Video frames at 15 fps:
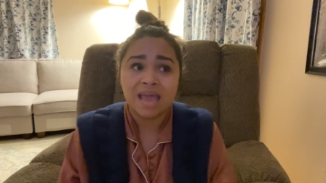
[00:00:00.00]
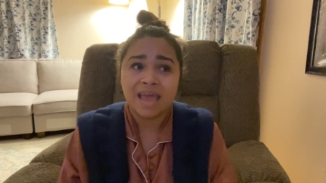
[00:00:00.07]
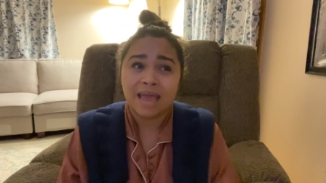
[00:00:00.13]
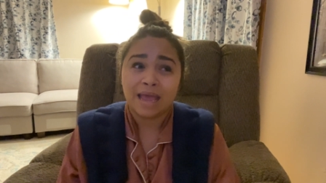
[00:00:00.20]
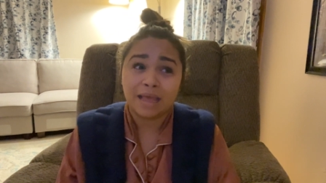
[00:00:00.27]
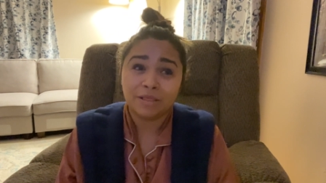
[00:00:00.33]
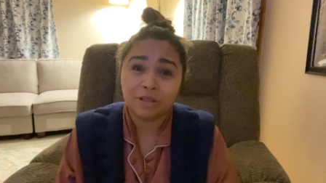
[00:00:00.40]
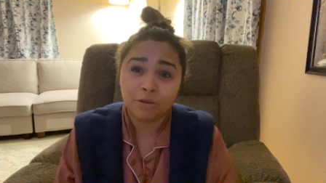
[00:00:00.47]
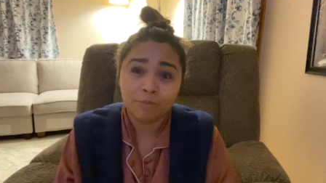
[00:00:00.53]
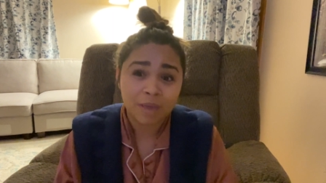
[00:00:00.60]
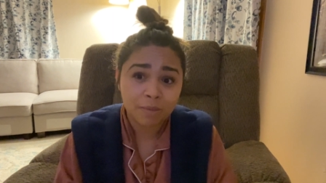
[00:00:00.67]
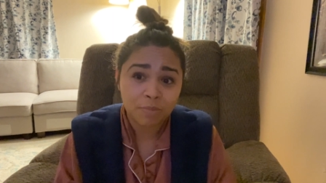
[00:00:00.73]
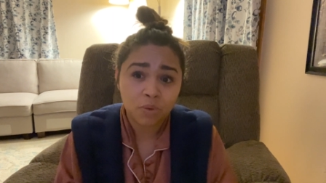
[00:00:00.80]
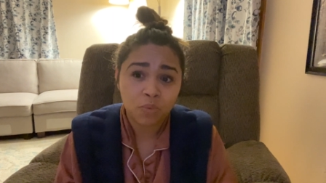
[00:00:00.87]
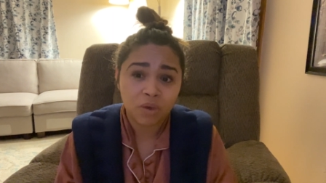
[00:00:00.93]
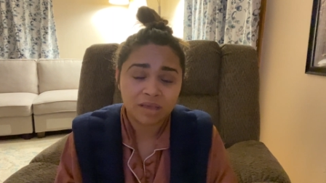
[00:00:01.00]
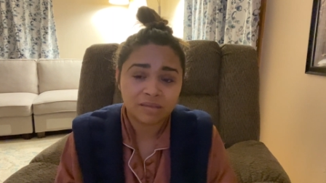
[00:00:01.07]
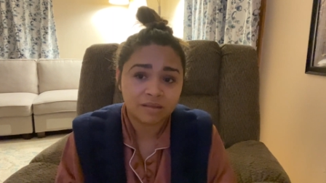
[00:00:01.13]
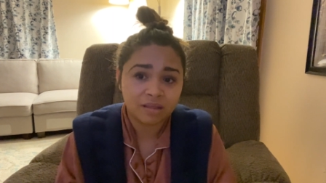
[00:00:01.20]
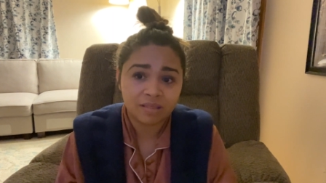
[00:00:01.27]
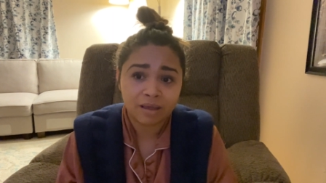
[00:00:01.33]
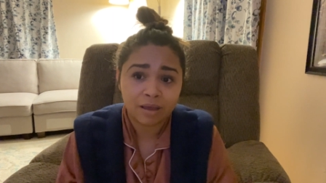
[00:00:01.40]
And there may be ways
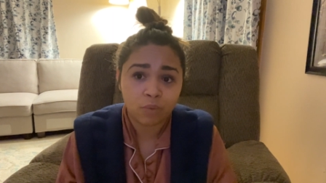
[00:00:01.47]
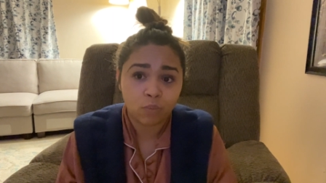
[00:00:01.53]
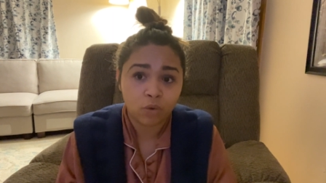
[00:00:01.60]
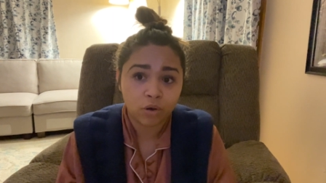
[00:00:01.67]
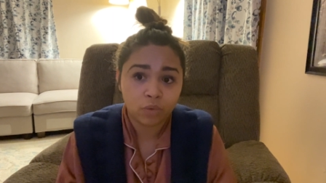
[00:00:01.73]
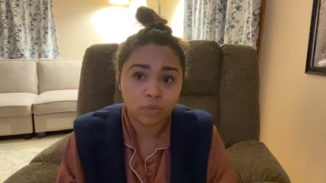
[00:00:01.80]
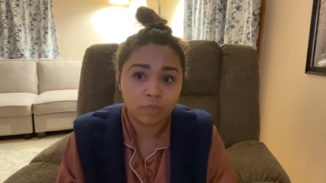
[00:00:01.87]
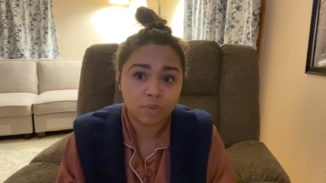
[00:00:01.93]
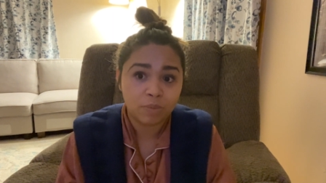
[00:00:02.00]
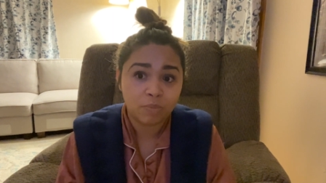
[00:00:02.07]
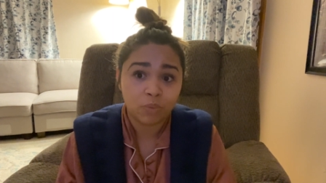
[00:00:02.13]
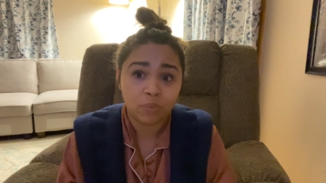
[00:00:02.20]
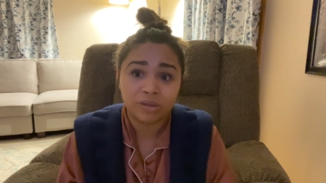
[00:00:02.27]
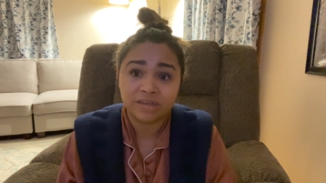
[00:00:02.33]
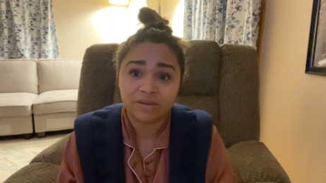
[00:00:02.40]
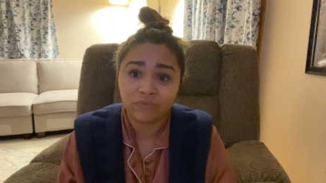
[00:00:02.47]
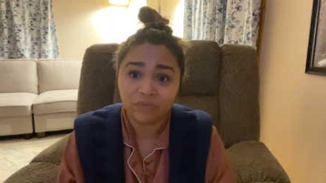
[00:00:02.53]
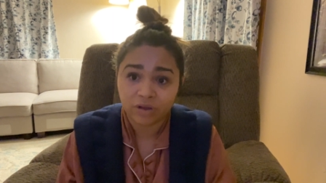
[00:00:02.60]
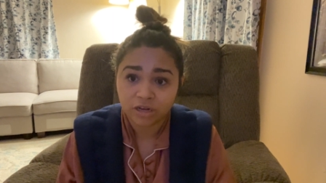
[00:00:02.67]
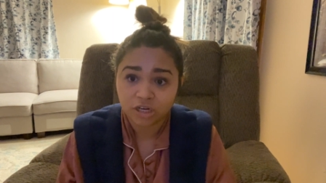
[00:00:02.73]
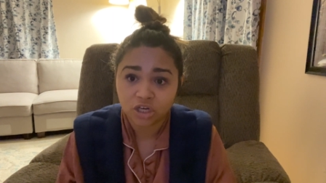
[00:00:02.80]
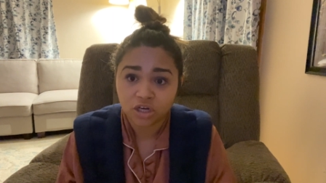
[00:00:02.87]
that they can work with people with different
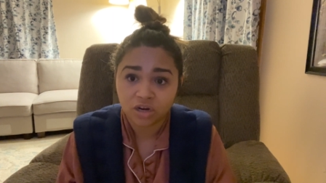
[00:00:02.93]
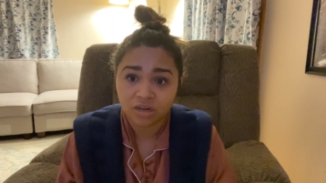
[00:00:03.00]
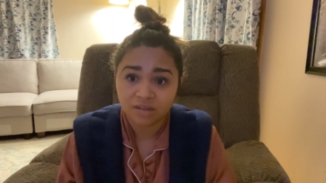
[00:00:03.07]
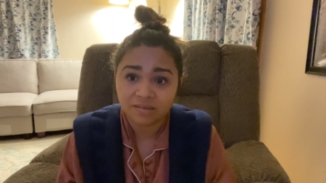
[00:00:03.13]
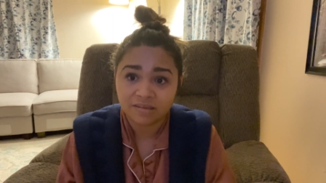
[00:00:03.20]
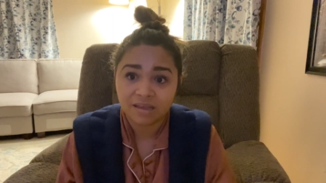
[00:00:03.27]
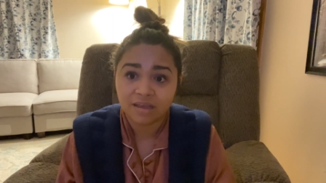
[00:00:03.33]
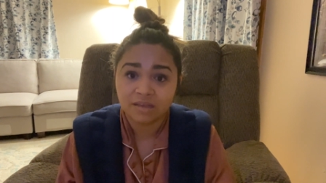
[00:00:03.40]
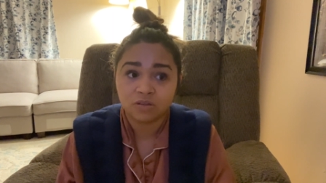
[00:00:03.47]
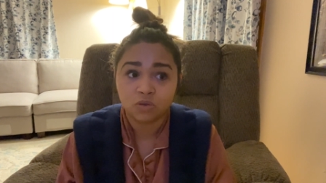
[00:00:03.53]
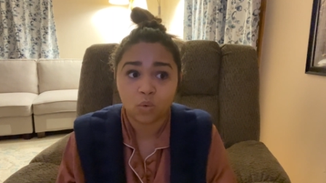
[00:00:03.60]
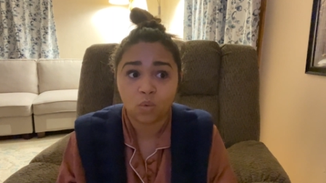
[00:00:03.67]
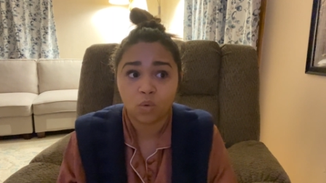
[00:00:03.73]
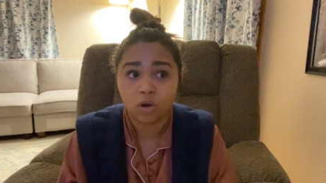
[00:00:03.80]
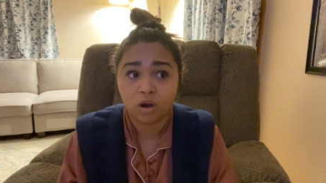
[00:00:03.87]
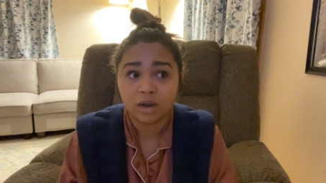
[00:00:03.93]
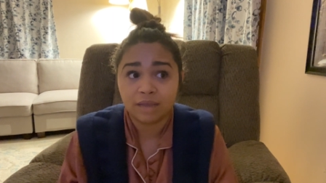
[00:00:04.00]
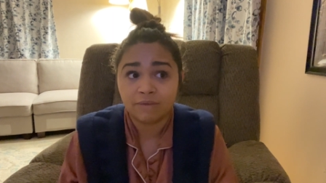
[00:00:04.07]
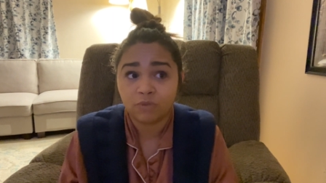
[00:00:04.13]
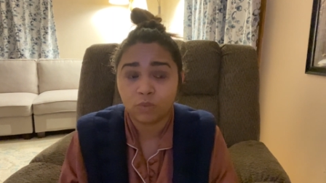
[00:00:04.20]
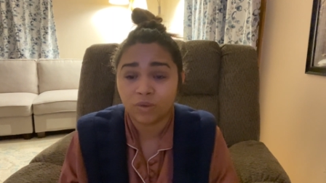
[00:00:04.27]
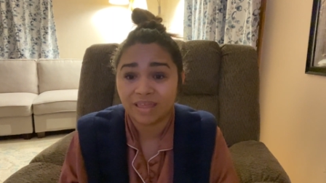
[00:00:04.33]
insurances or
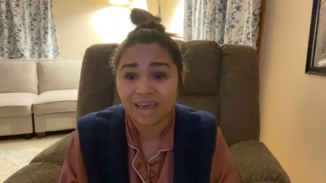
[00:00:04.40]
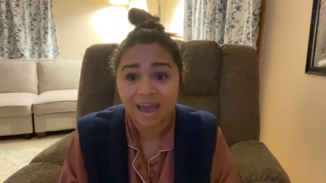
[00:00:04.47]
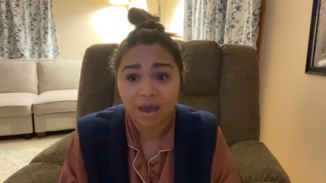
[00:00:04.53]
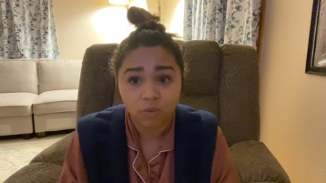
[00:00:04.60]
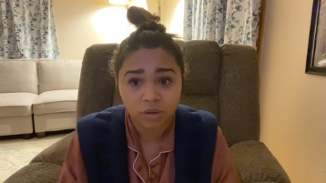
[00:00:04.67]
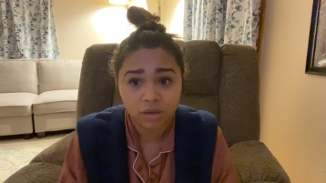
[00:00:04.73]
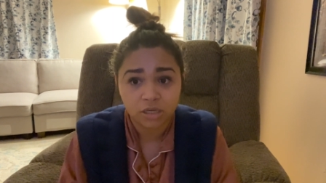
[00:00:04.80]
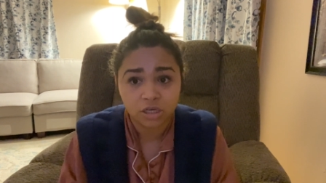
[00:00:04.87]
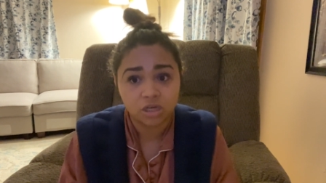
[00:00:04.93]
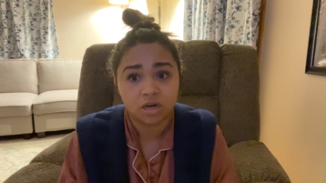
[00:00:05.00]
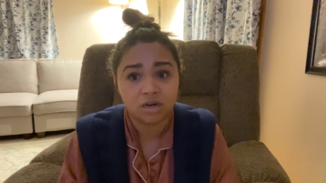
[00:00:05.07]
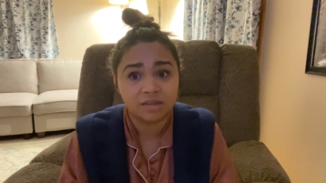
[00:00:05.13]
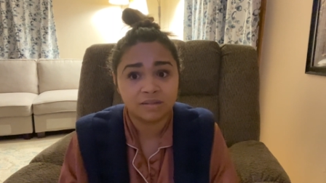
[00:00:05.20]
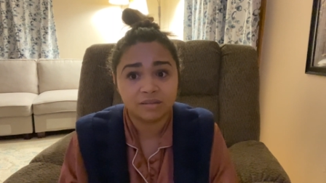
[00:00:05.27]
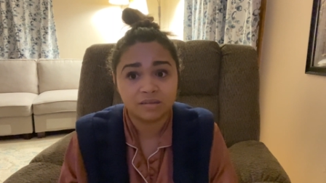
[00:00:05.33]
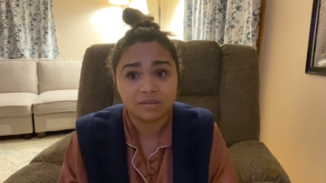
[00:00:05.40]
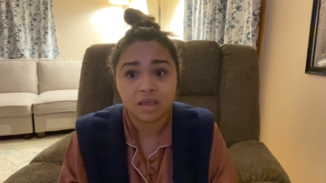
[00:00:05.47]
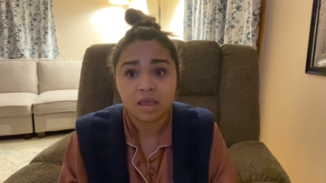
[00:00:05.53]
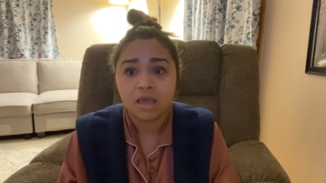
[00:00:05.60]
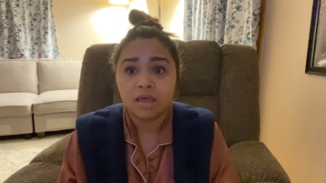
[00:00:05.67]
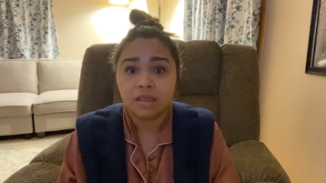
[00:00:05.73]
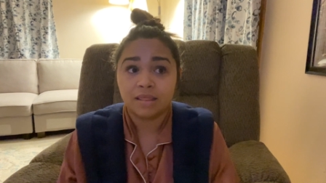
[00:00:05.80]
even without insurance
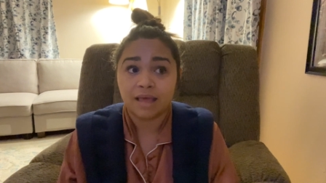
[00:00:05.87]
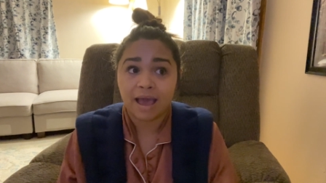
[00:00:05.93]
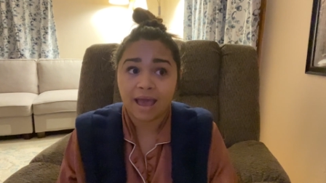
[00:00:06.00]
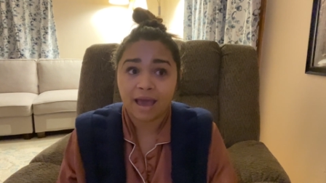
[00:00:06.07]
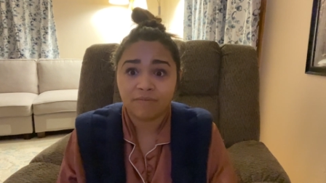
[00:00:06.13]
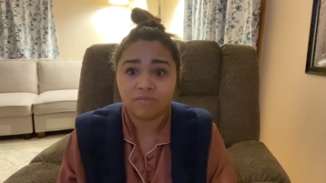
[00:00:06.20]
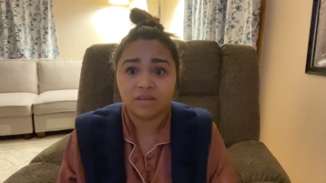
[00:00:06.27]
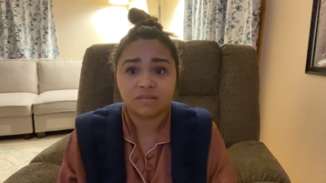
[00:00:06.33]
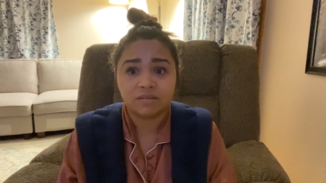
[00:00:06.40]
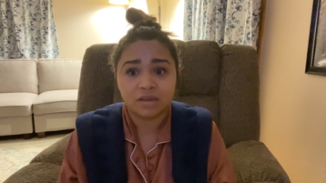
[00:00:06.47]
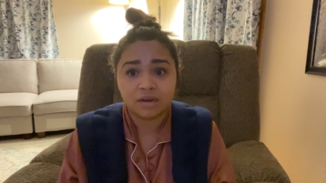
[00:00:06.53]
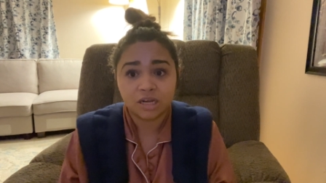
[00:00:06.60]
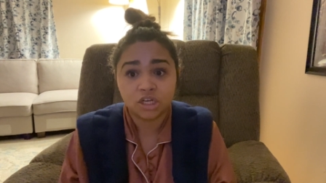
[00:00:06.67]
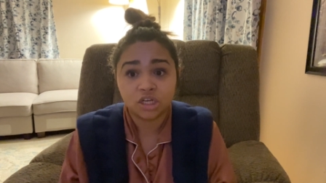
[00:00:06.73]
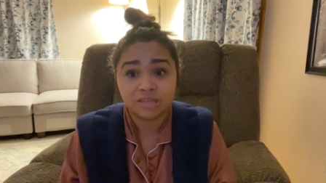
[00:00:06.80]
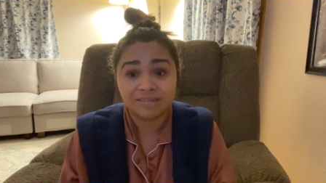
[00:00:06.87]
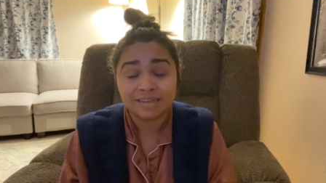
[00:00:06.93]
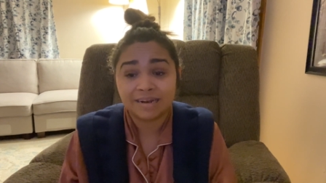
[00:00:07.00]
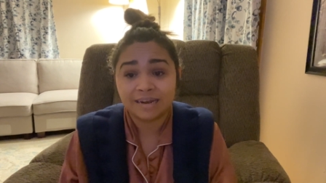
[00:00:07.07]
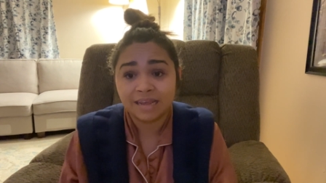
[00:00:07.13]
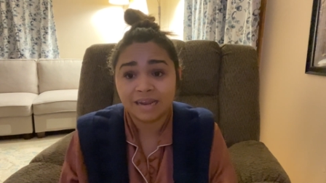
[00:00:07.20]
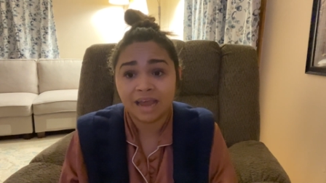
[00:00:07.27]
that have these conditions and
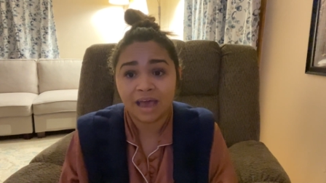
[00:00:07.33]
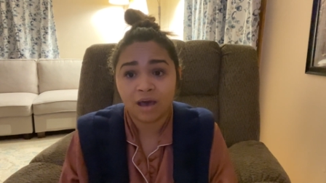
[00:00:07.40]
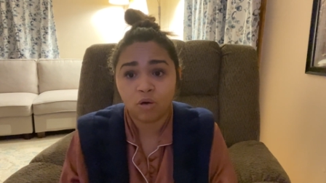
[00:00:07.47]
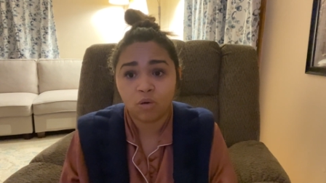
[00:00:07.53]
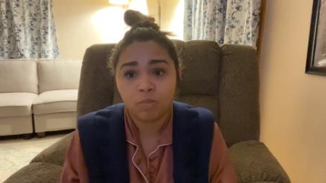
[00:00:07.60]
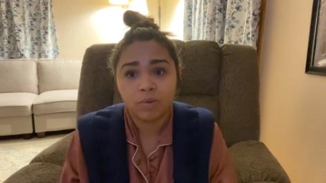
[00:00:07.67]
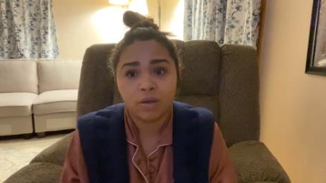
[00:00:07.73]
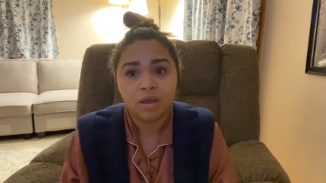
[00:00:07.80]
need help.